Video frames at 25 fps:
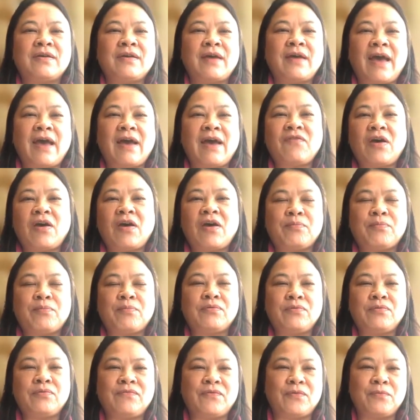have
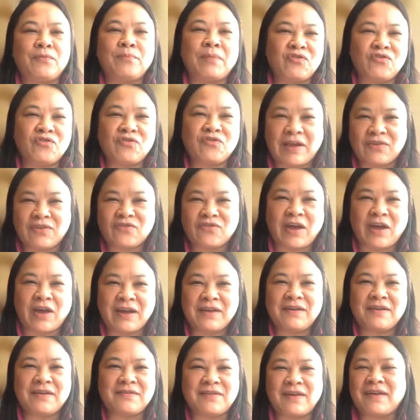approval, much like
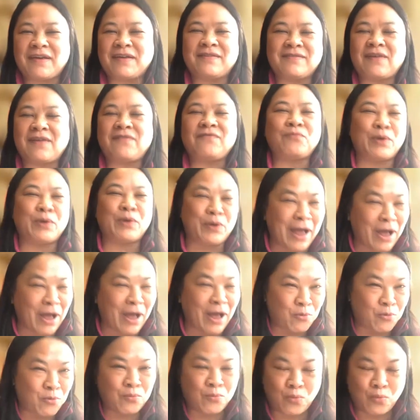China does, of where
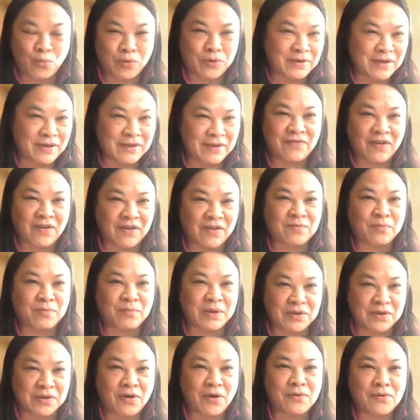outward
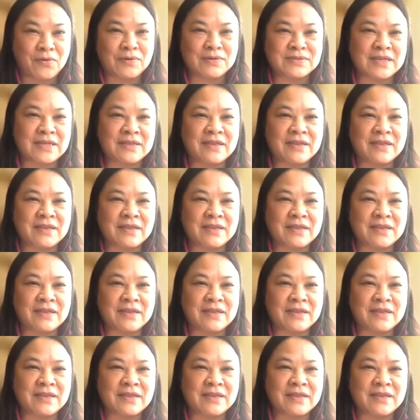investment goes.